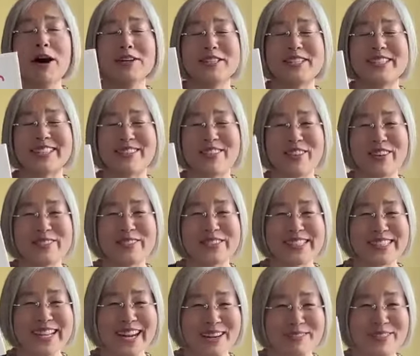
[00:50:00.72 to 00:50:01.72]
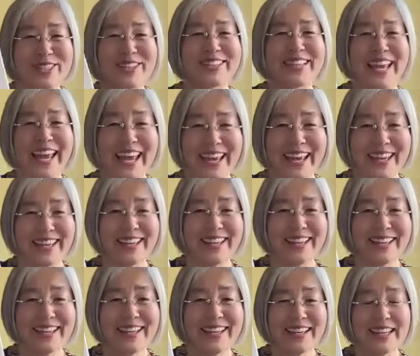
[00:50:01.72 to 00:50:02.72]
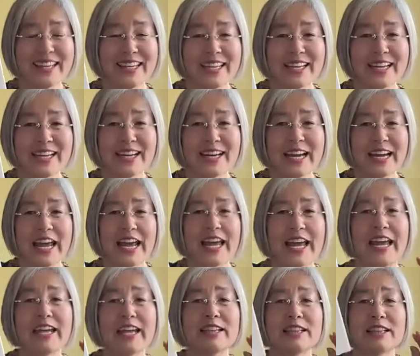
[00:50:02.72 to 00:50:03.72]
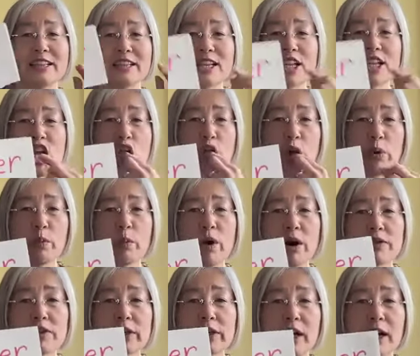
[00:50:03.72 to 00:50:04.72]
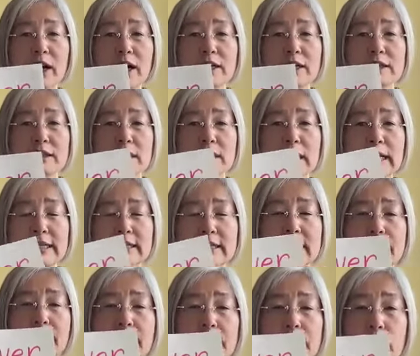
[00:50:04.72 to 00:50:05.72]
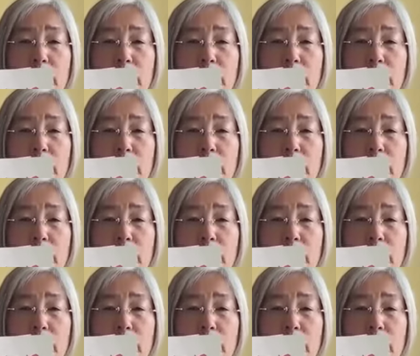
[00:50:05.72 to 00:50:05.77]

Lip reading: once, 3 times a day. And 1 card less than